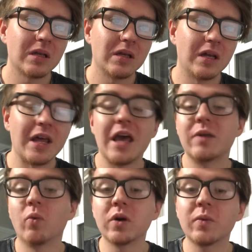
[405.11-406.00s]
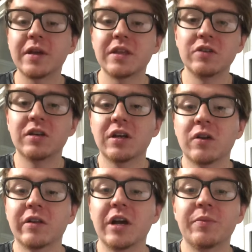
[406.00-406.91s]
and one way that you can not
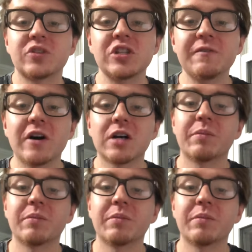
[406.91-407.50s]
only help the she-fox,